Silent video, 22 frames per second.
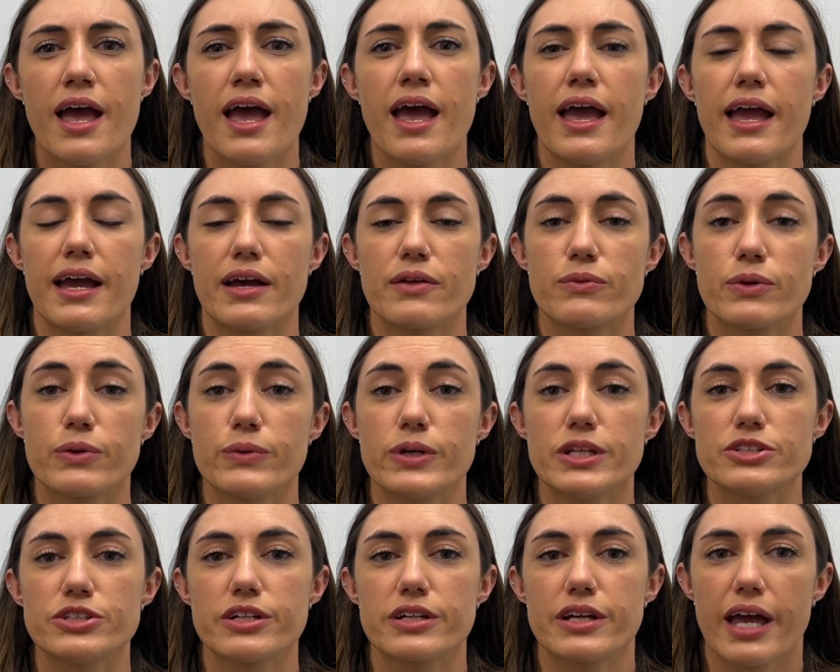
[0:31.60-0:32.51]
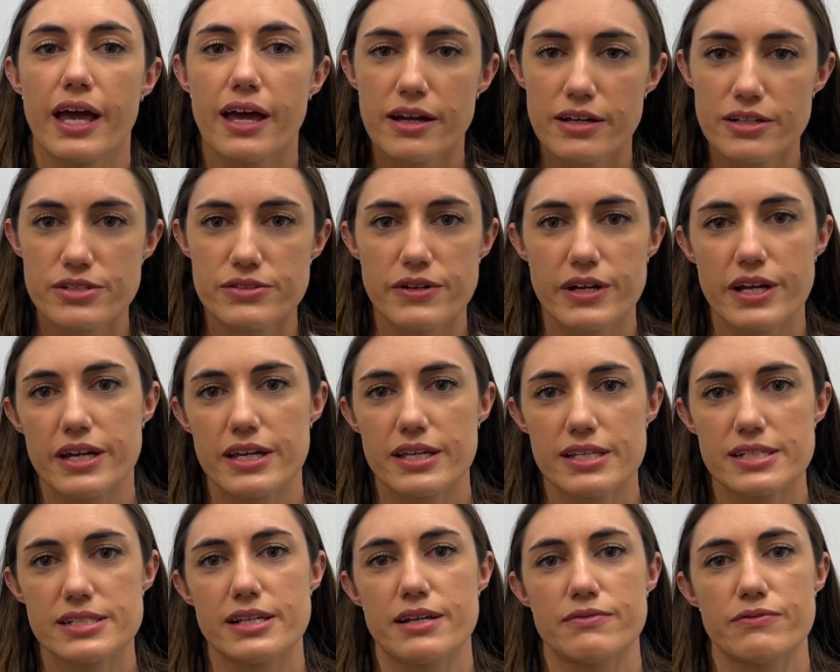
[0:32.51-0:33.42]
And when we took
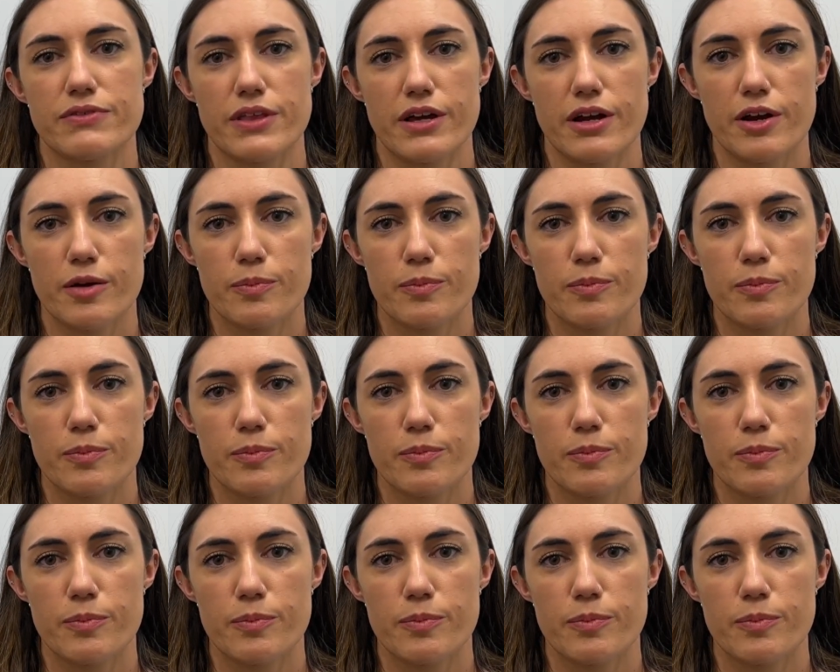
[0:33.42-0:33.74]
X-rays of their